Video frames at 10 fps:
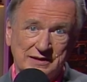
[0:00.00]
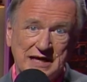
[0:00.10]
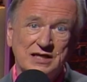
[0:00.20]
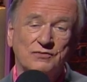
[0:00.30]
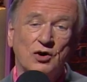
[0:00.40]

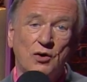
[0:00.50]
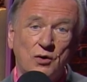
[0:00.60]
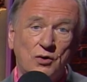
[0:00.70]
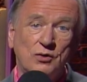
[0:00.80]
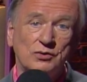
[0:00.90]
Thanks for
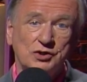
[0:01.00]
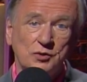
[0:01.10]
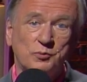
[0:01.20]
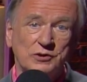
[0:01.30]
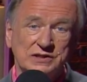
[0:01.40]
all
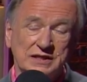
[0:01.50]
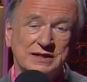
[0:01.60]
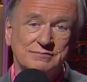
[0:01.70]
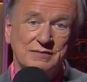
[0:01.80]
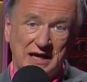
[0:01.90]
you
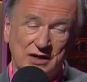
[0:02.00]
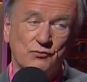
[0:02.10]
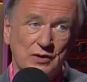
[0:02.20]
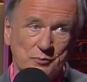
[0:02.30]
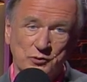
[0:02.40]
present
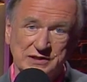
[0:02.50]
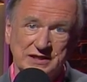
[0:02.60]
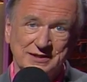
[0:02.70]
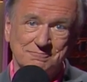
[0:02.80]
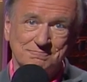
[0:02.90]
and
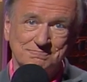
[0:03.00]
represent.